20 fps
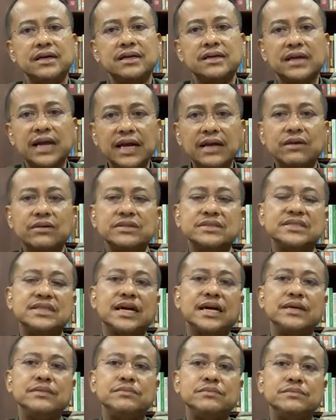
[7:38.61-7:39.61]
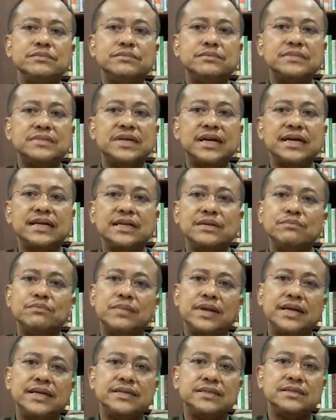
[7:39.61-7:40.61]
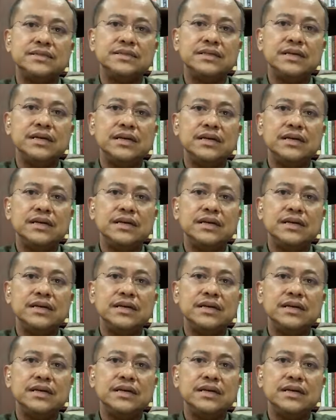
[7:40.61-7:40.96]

on time, right in place,